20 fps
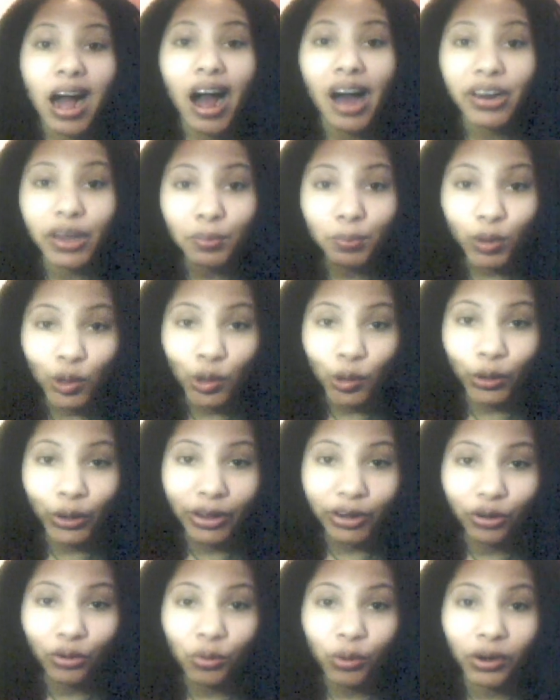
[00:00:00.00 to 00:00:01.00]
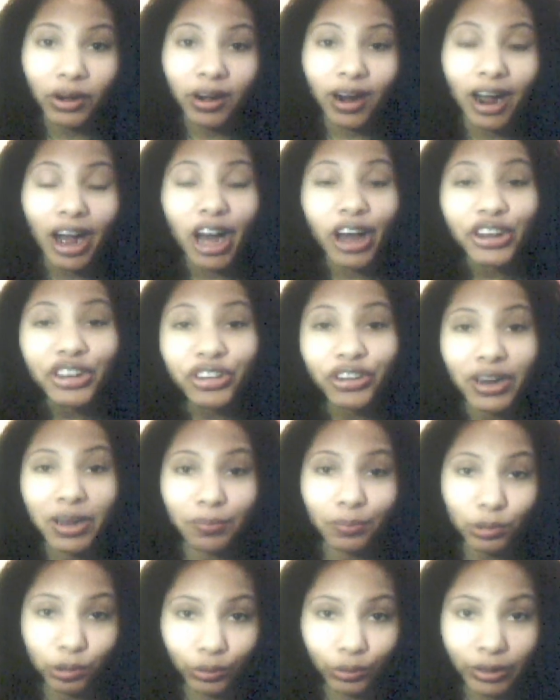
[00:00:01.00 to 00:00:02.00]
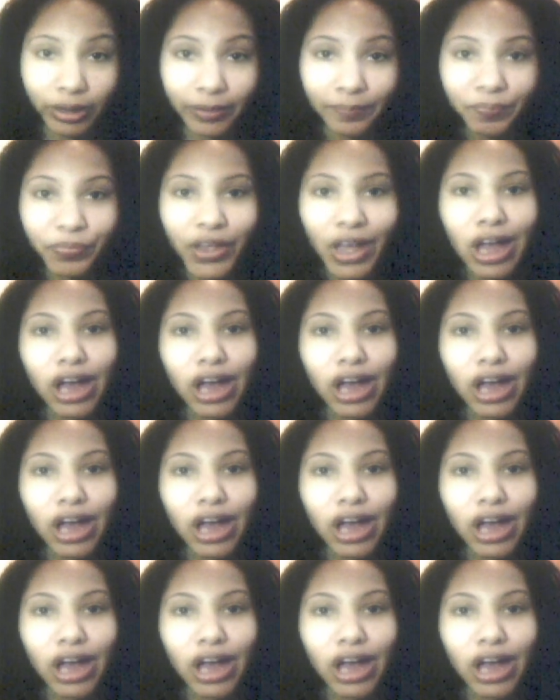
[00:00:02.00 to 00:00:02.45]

unemployed or underemployed